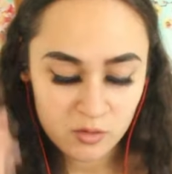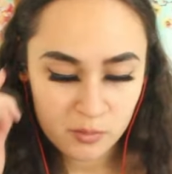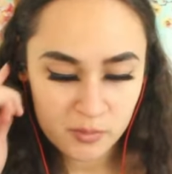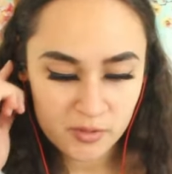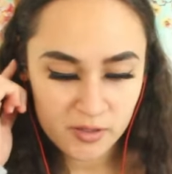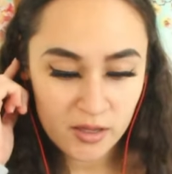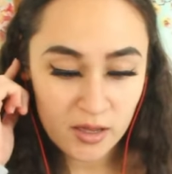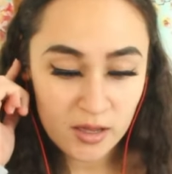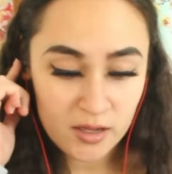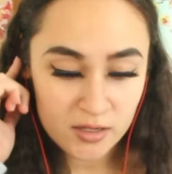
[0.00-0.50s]
Oh
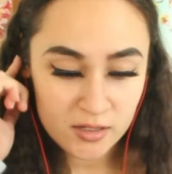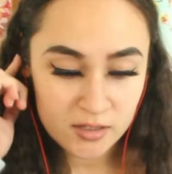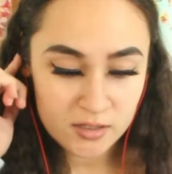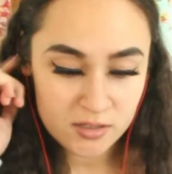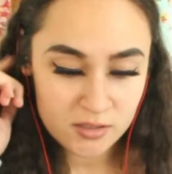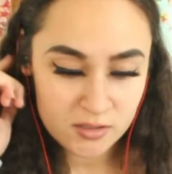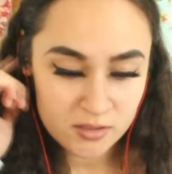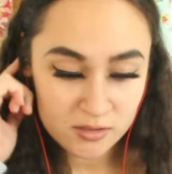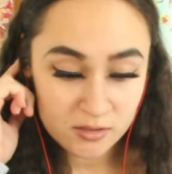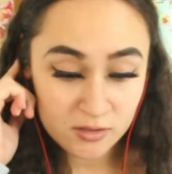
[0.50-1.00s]
my
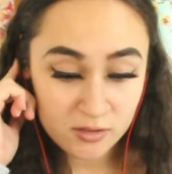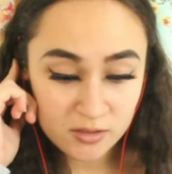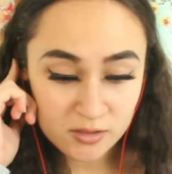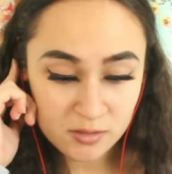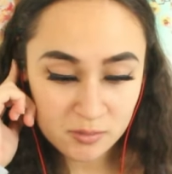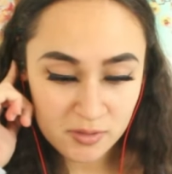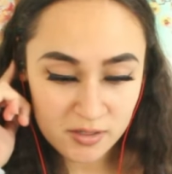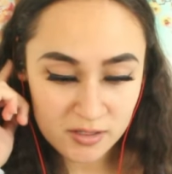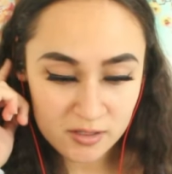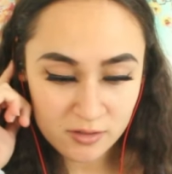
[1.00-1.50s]
god, you're
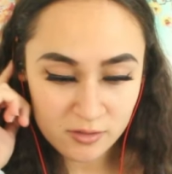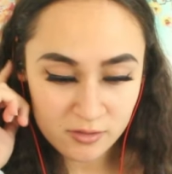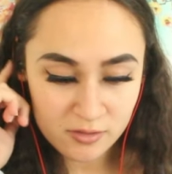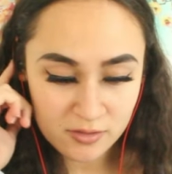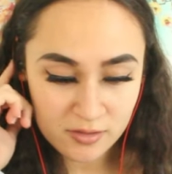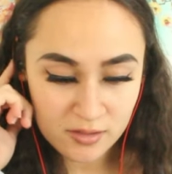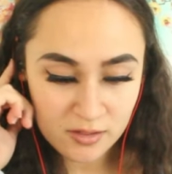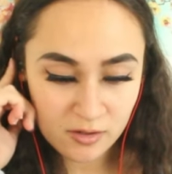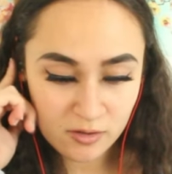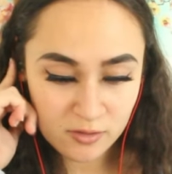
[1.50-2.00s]
gonna make your
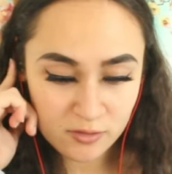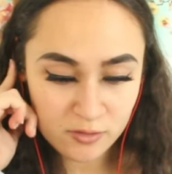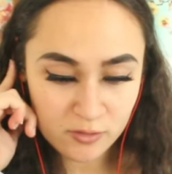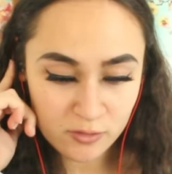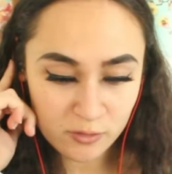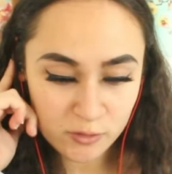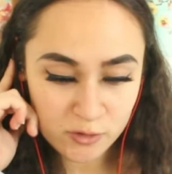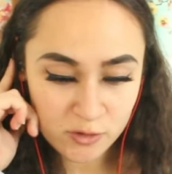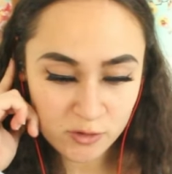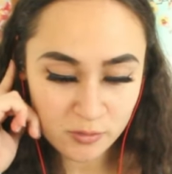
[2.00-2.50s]
thing on
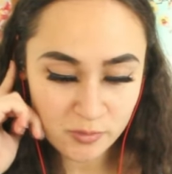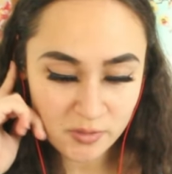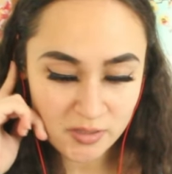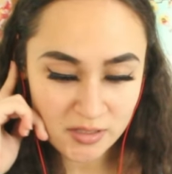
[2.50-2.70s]
social